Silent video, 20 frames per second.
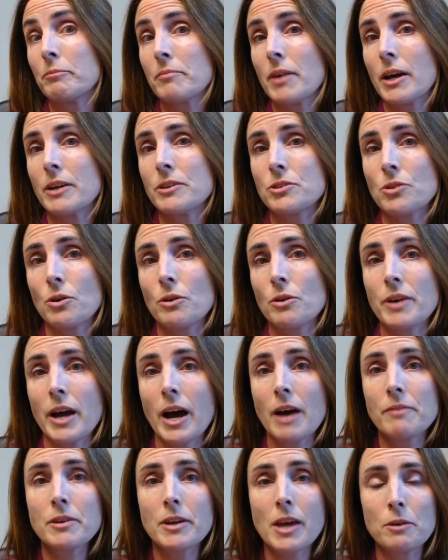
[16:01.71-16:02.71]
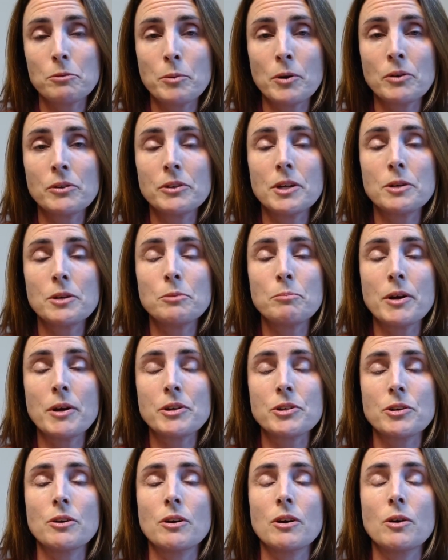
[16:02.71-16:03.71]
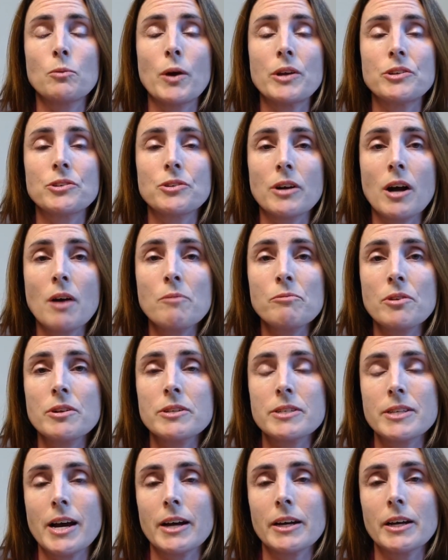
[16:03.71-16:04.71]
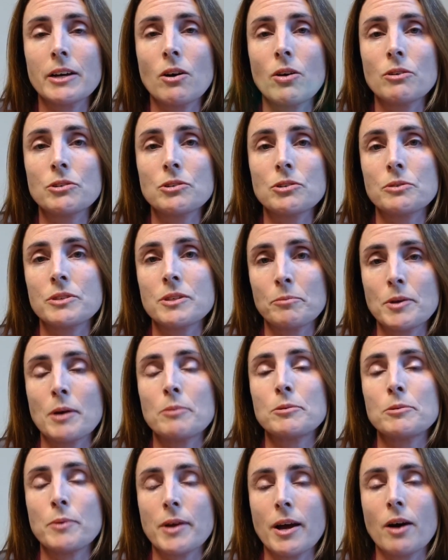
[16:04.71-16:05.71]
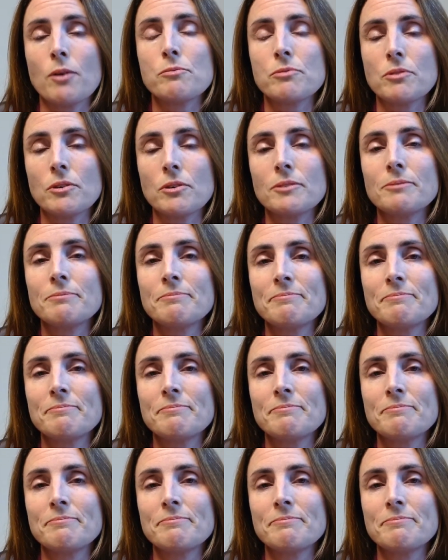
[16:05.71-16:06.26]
And so if you have the capability to measure waist circumference, that can also sometimes be helpful.